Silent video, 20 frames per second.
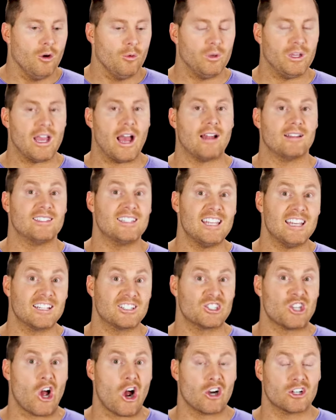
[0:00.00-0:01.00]
We got
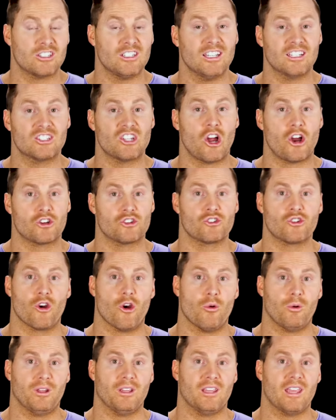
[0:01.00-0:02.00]
TikTok. TikTok's
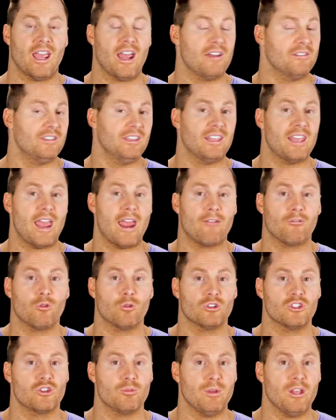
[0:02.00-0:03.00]
growing, okay? I think
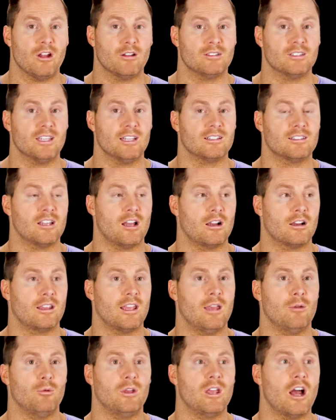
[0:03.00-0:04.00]
everyone should be on TikTok,
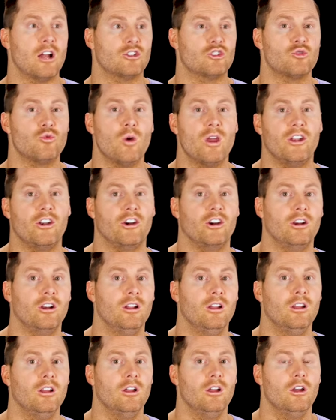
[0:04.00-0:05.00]
okay? We got Twitter,
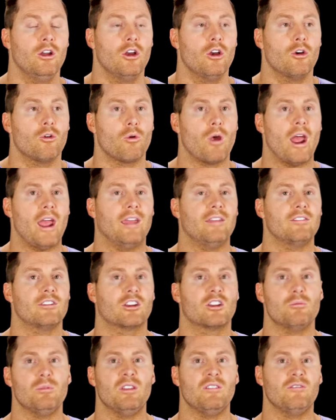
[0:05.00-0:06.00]
right? There
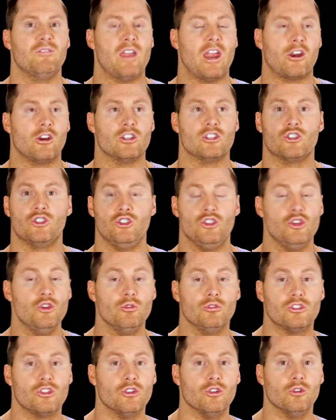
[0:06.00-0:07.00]
could be various
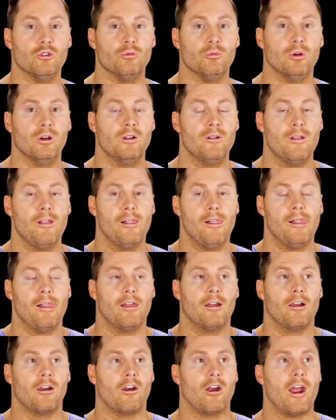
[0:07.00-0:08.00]
YouTube,
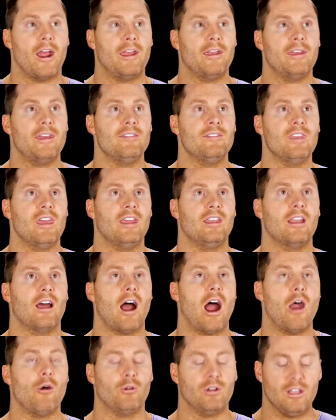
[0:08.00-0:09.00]
all right? And then
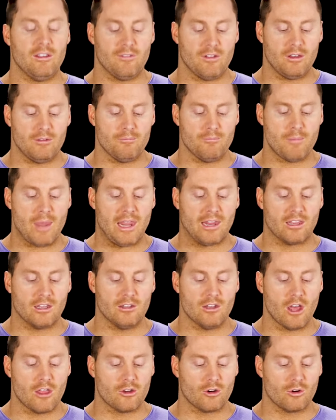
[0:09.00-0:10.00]
I would even make
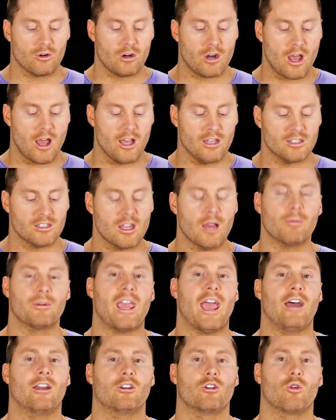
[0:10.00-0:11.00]
another uh,
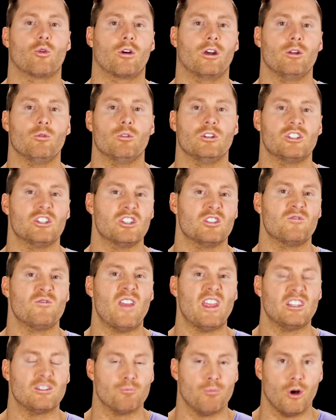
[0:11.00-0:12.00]
subcategory, which is
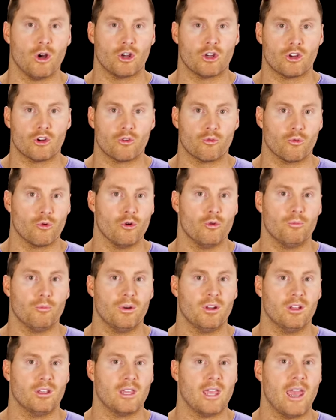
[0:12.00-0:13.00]
Facebook group,
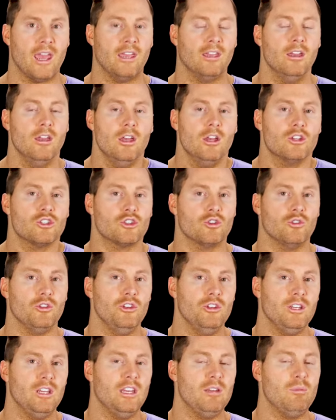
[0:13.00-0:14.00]
okay? So
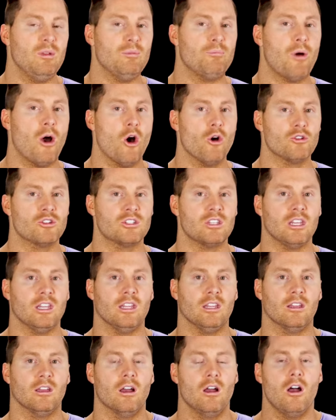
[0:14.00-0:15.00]
you need to be
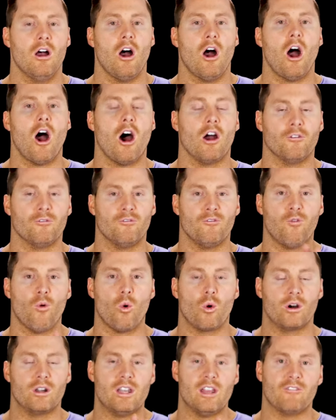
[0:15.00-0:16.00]
posting on
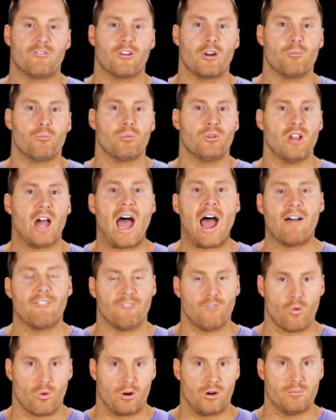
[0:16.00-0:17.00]
four different
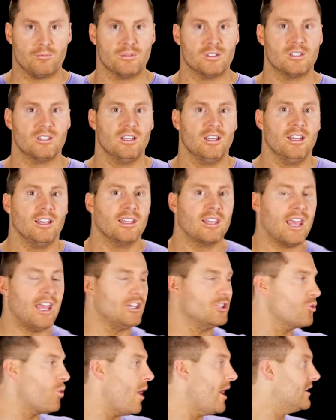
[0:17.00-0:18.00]
platforms,
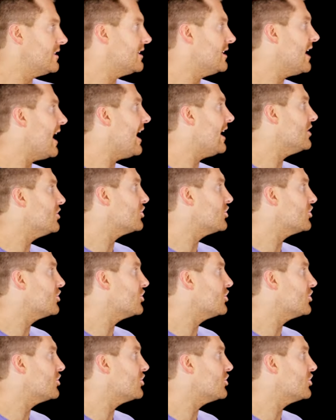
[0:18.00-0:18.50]
okay, twice a day.